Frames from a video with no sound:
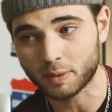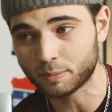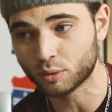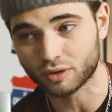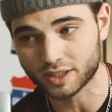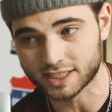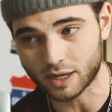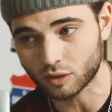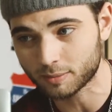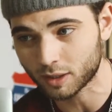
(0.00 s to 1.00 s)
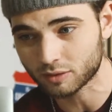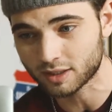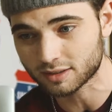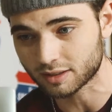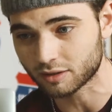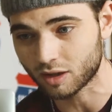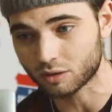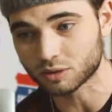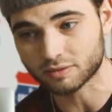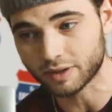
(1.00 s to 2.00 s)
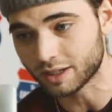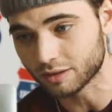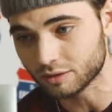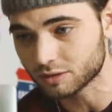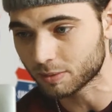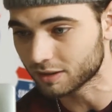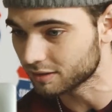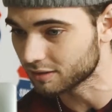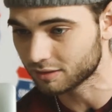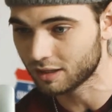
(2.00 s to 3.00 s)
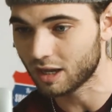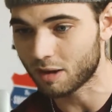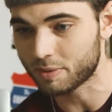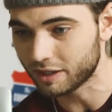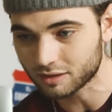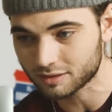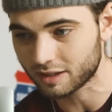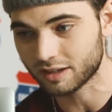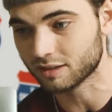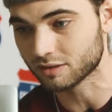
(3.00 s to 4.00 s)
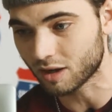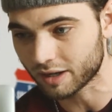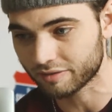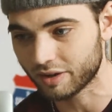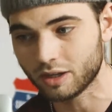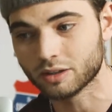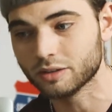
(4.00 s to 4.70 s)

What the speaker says: of people were in doubt about this and thought it was fake news, but it appears that it is not fake